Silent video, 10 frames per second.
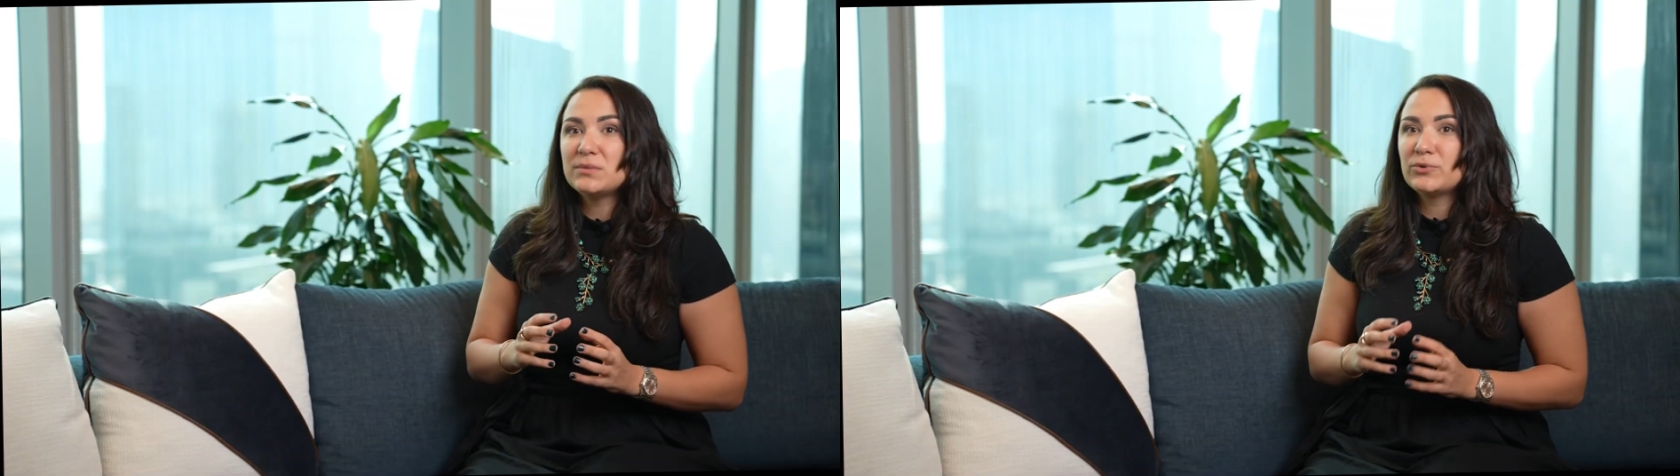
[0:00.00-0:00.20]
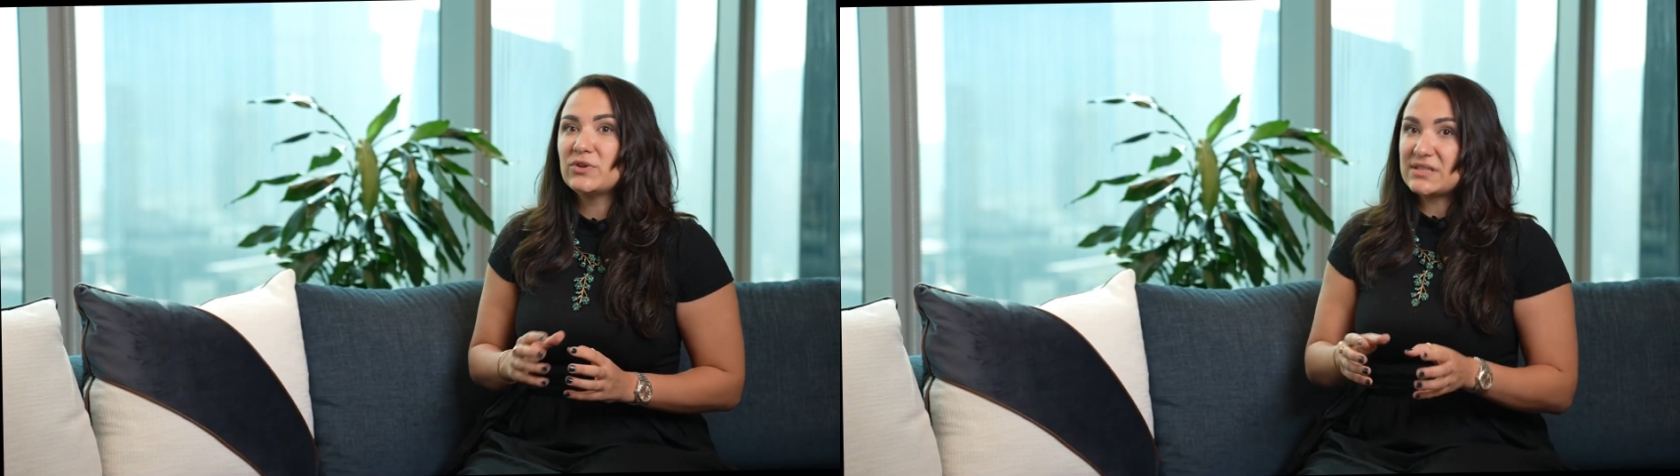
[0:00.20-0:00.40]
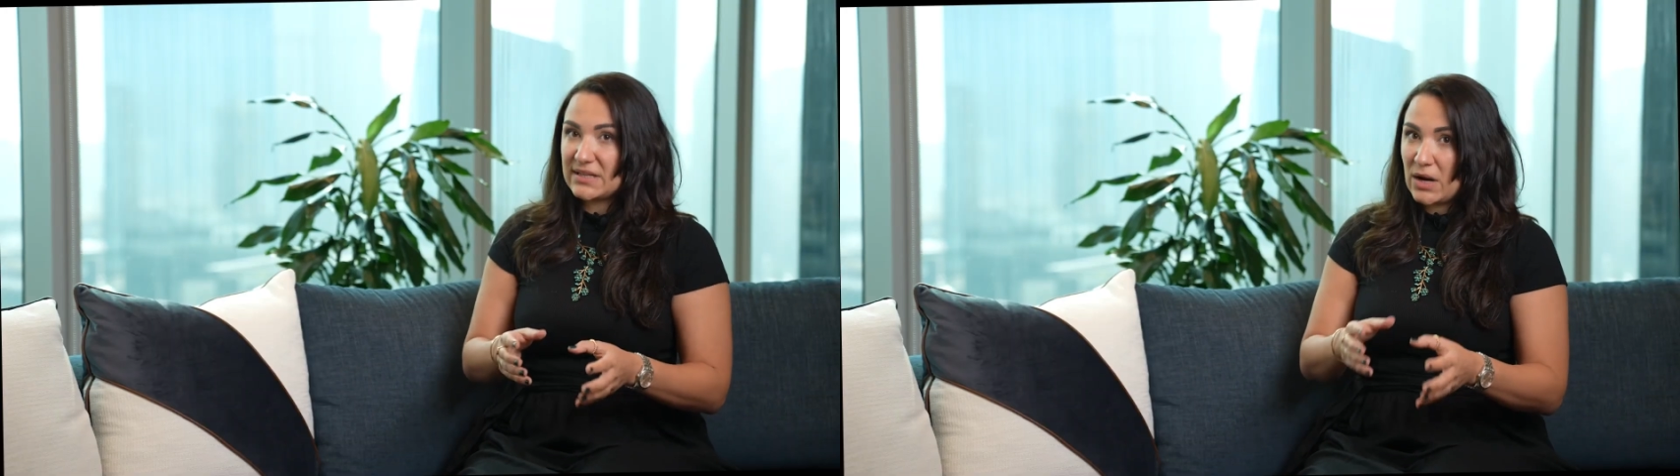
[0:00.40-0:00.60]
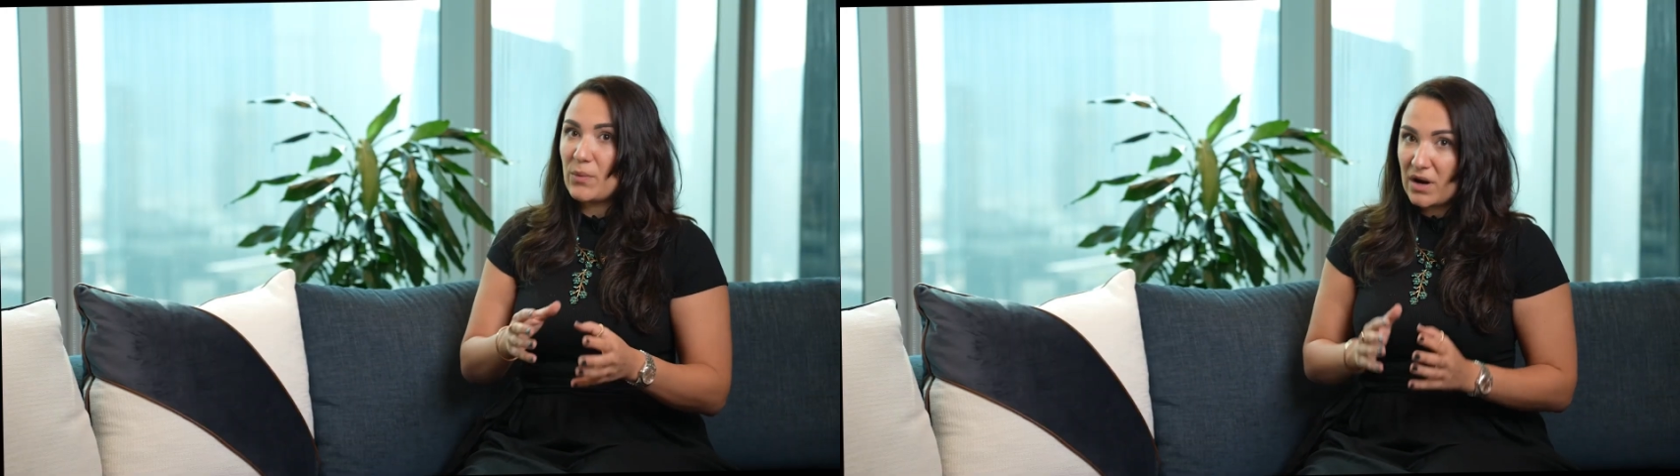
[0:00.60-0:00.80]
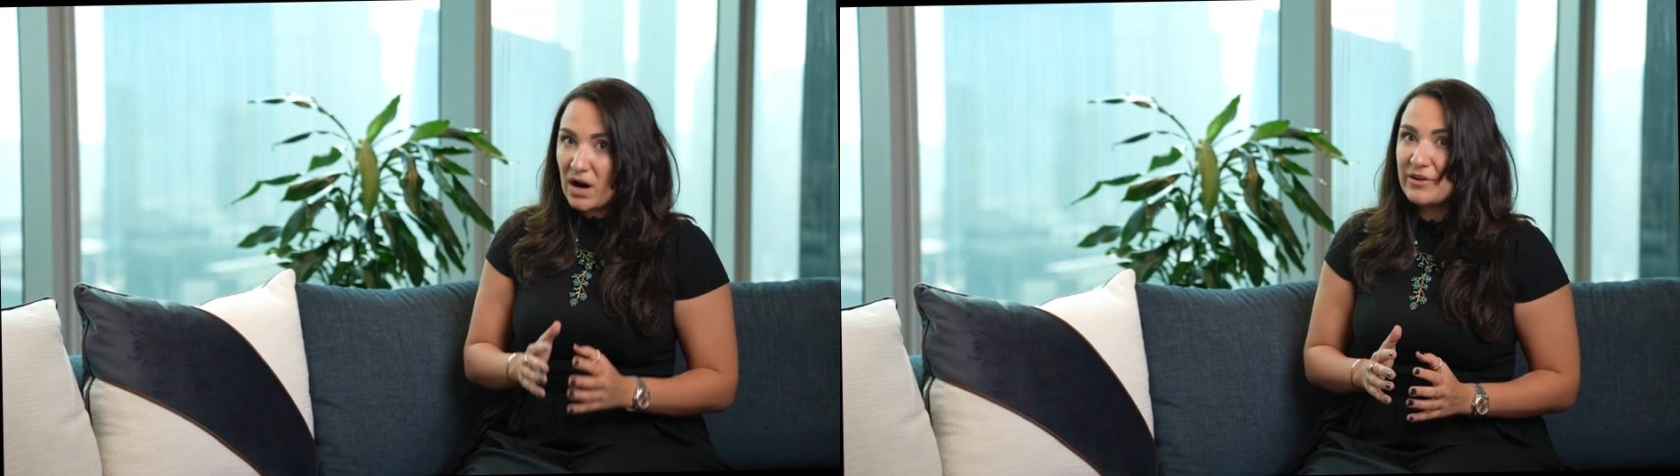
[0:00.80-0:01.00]
employees and
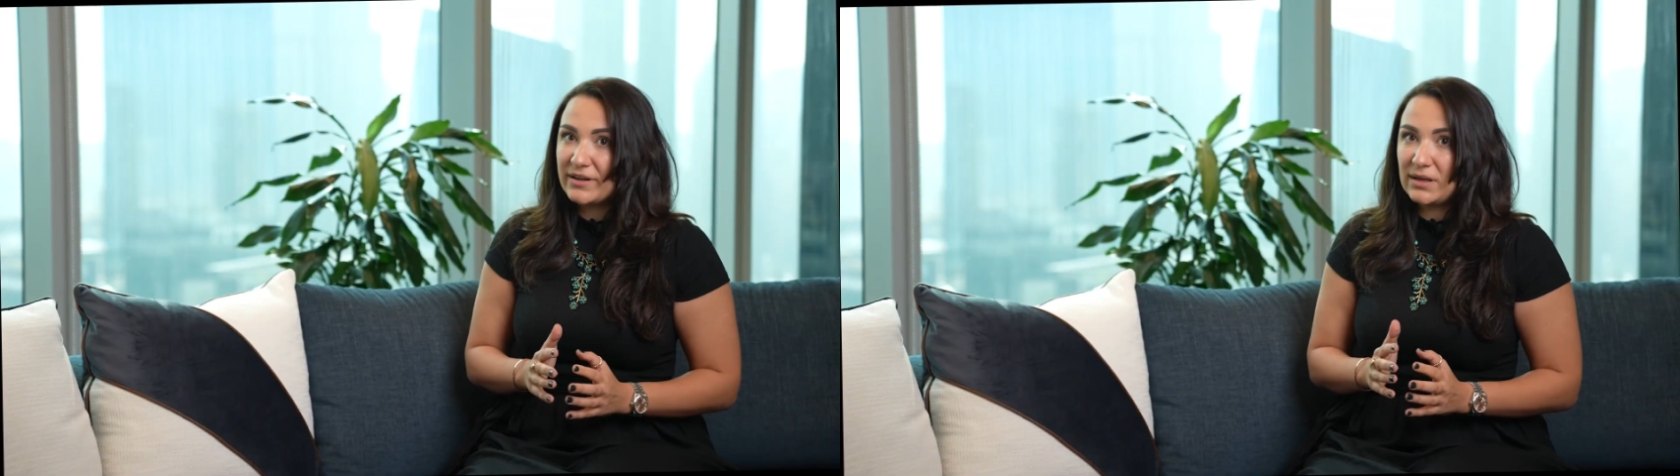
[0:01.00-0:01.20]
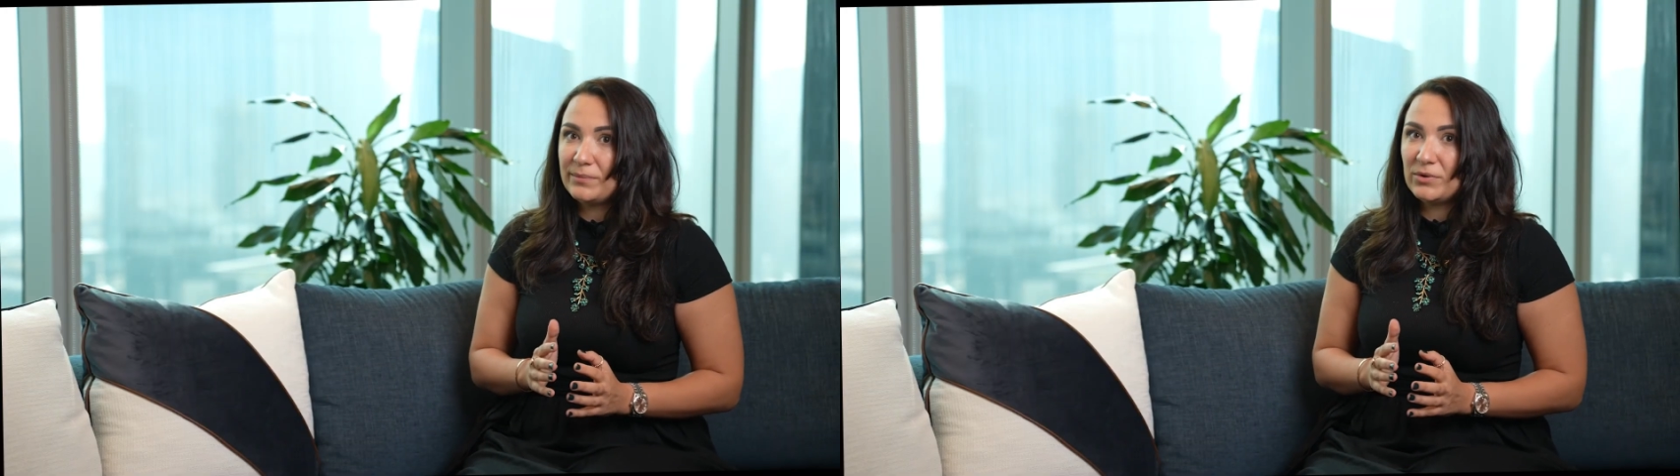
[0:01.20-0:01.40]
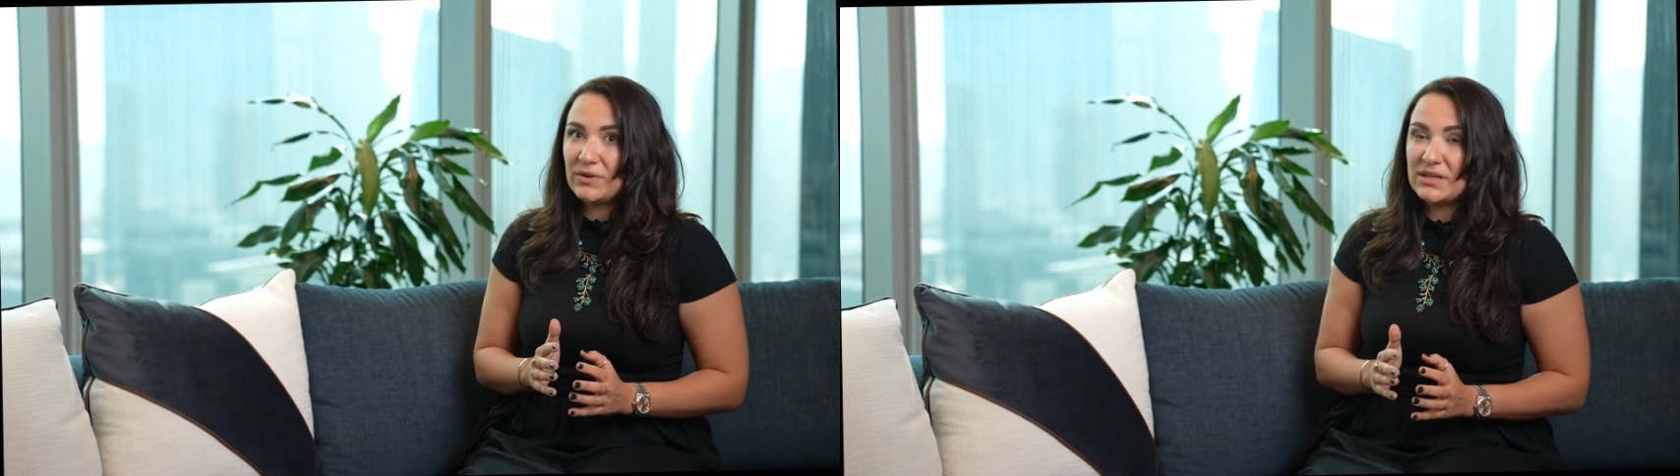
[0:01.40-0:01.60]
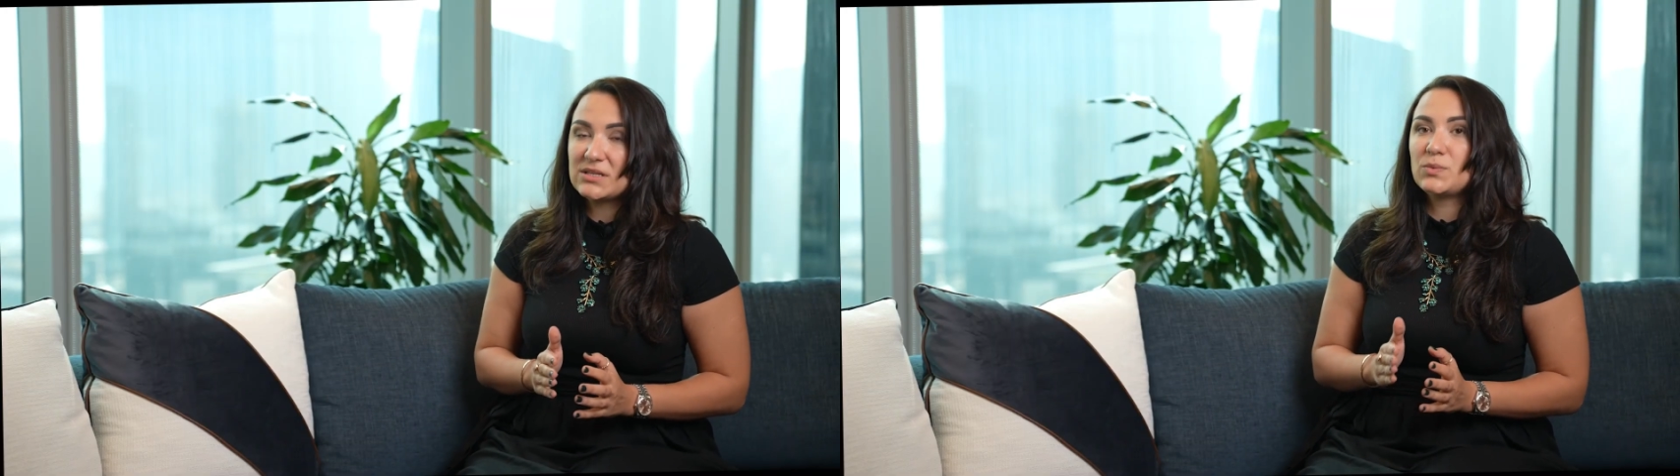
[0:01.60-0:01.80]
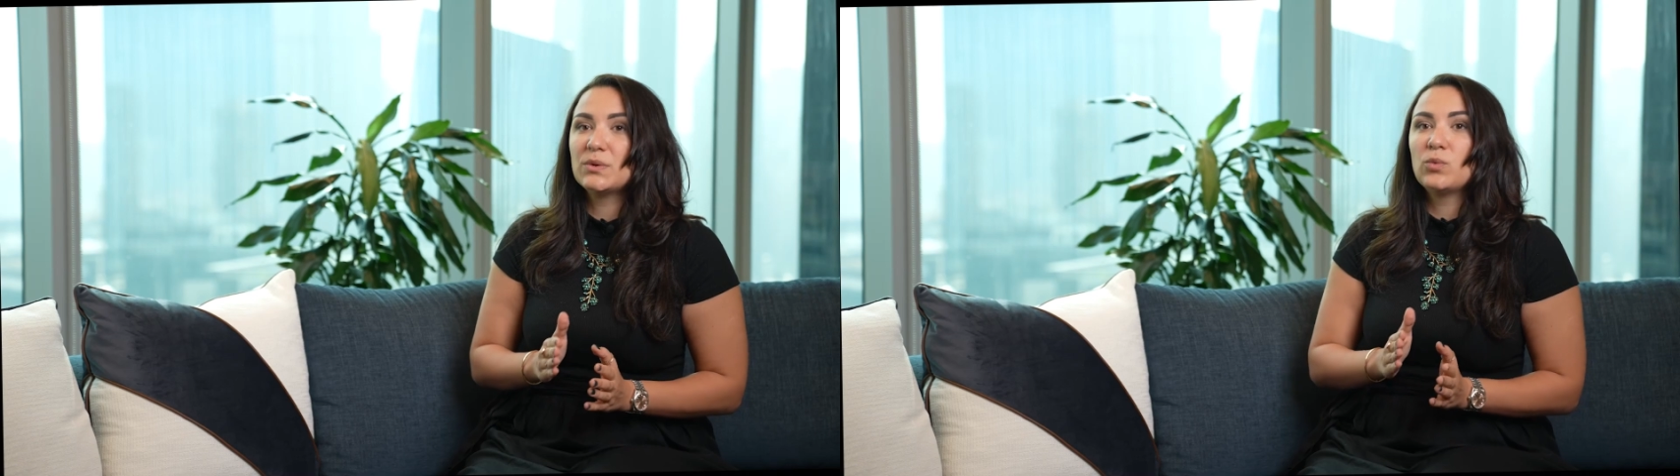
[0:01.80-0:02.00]
our current
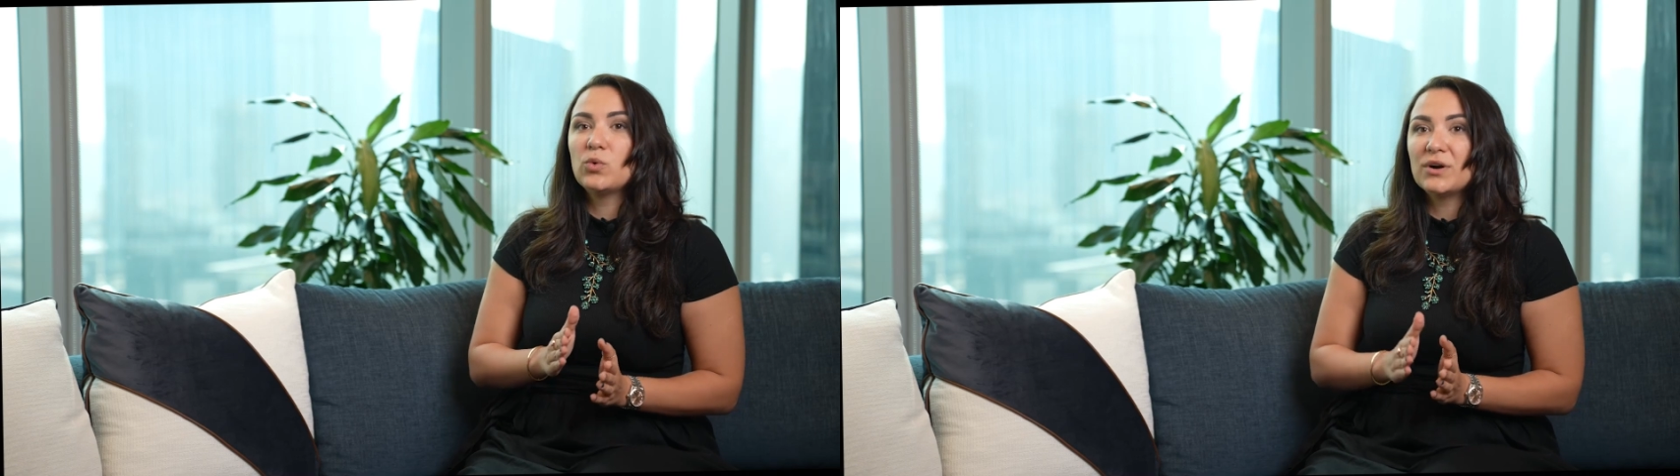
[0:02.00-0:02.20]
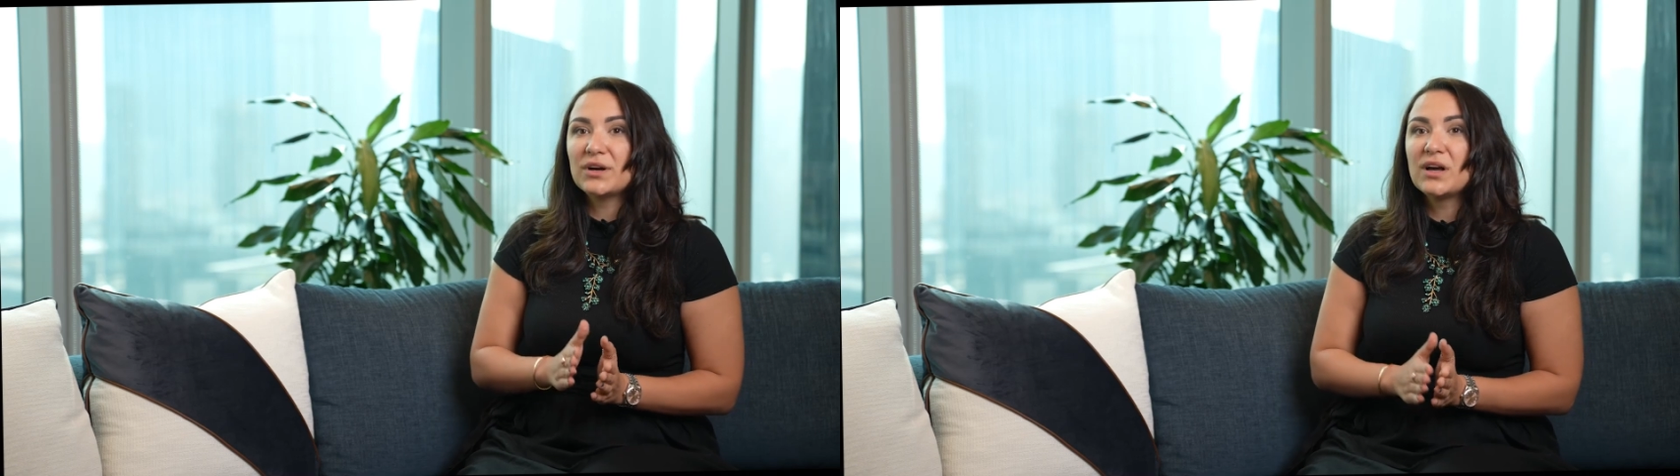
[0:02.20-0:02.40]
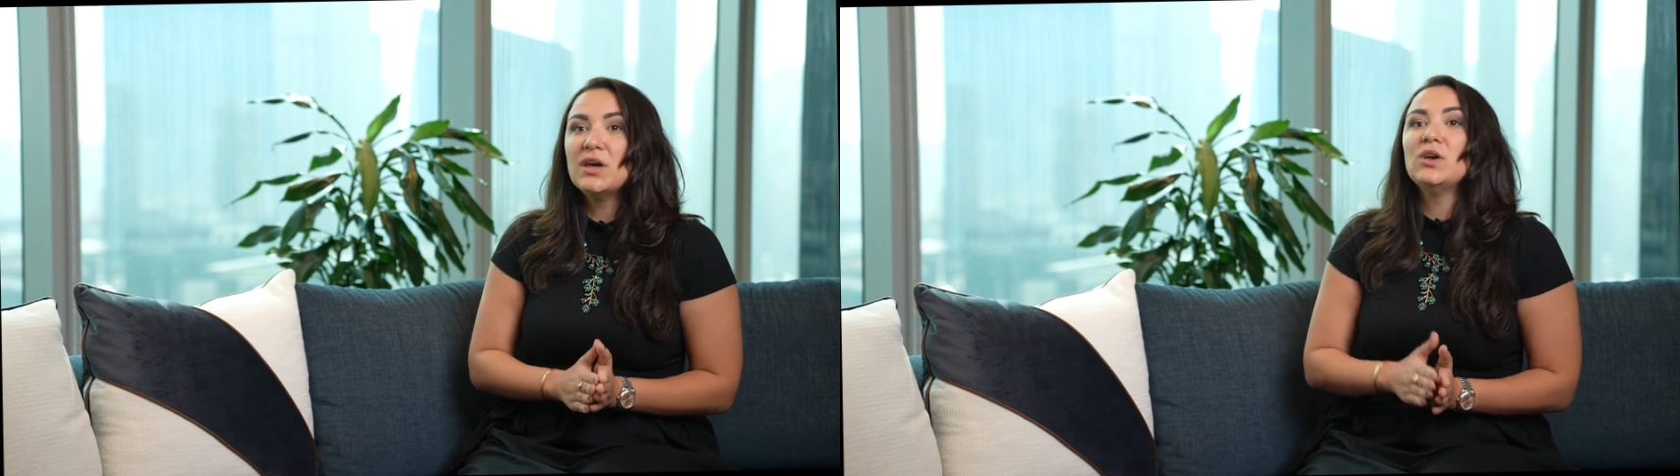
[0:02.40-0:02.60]
employees will work